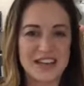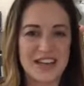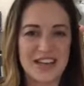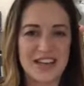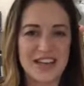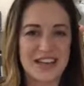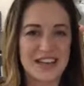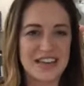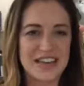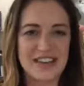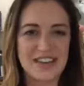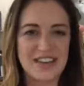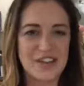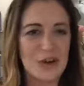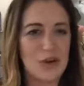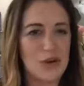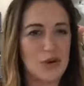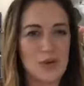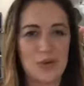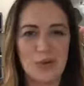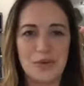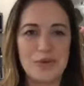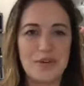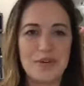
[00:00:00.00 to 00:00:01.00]
Like,
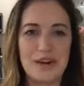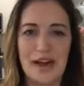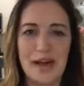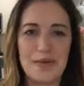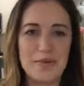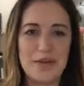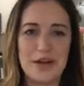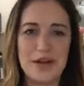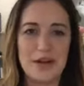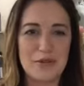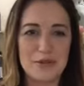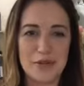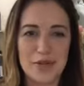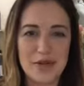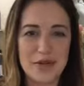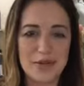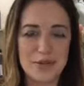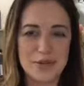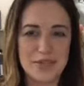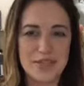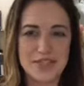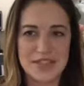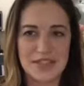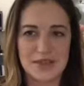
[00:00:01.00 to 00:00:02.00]
no, I'm not ready to
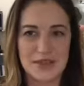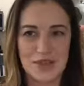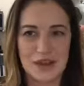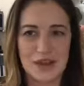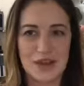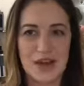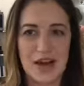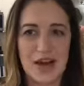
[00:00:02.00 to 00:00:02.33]
be civil.